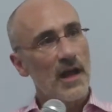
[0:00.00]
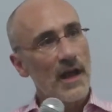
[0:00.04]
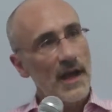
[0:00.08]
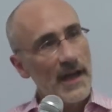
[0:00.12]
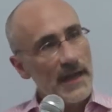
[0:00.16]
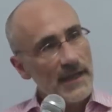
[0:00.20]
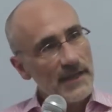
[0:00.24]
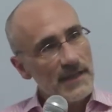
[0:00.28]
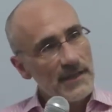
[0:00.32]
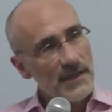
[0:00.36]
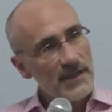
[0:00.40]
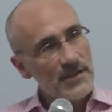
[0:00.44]

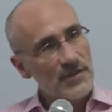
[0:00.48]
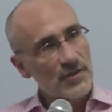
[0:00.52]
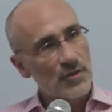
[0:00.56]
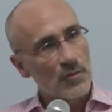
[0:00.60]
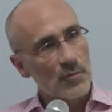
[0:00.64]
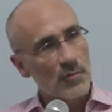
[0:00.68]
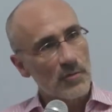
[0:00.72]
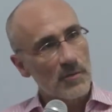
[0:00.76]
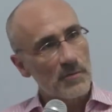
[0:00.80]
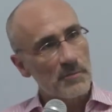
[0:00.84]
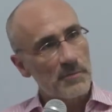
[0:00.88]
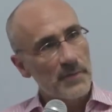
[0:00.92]
I need to
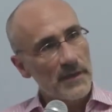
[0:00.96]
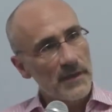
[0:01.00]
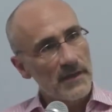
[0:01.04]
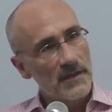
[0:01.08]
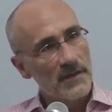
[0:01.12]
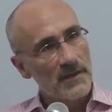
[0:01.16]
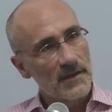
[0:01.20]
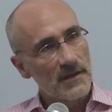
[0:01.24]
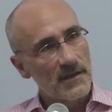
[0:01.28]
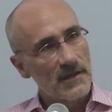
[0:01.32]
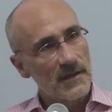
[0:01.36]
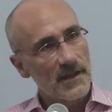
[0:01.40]

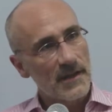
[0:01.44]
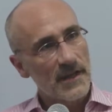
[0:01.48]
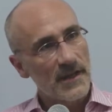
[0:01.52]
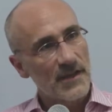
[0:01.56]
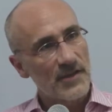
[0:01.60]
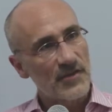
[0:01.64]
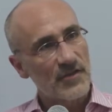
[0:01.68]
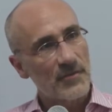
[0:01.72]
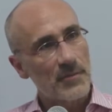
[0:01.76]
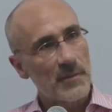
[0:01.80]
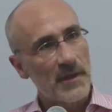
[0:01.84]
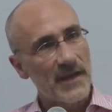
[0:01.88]
rebel
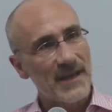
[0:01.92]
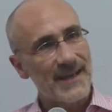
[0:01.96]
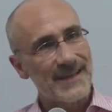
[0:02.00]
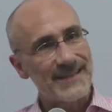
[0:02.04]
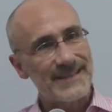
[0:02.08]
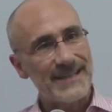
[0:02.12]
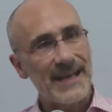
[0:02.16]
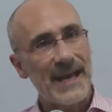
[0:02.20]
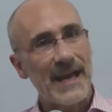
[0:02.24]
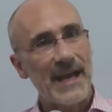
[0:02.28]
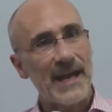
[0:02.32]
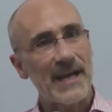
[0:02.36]
against my
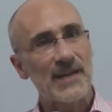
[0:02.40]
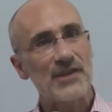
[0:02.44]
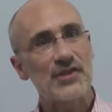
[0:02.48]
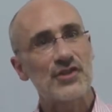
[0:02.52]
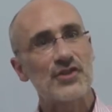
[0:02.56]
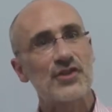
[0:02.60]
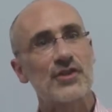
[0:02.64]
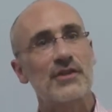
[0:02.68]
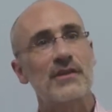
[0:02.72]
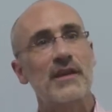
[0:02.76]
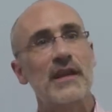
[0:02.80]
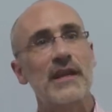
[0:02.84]

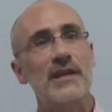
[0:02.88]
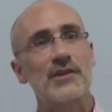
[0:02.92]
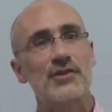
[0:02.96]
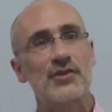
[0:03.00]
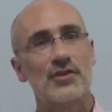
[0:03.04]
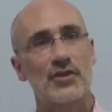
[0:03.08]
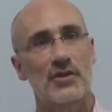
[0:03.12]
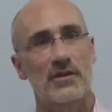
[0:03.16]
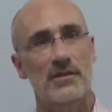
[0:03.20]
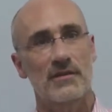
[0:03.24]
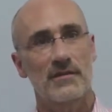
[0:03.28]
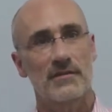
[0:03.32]
attached
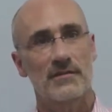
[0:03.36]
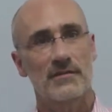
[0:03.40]
nature.